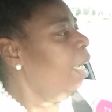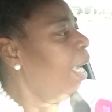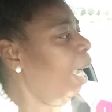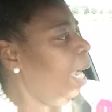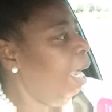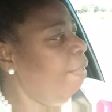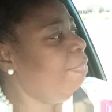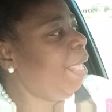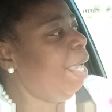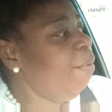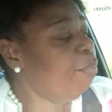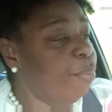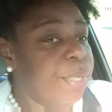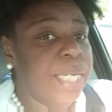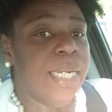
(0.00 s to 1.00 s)
And they
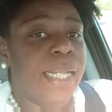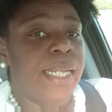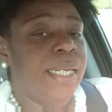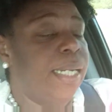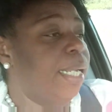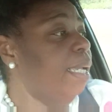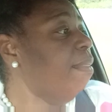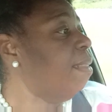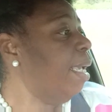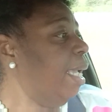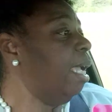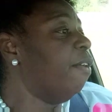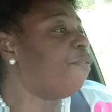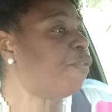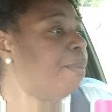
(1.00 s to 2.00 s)
really need the
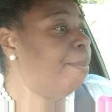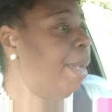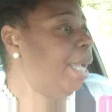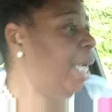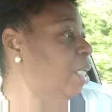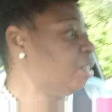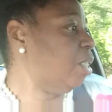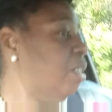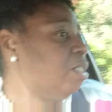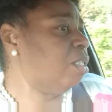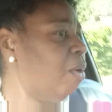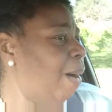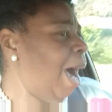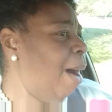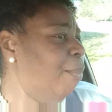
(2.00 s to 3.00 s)
information,
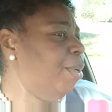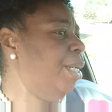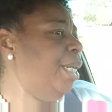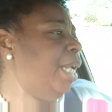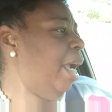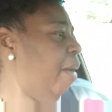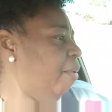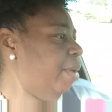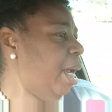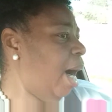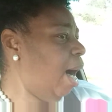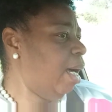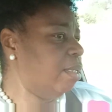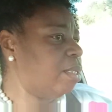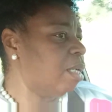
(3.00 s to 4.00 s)
so I would dare
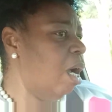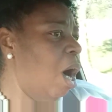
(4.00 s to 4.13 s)
not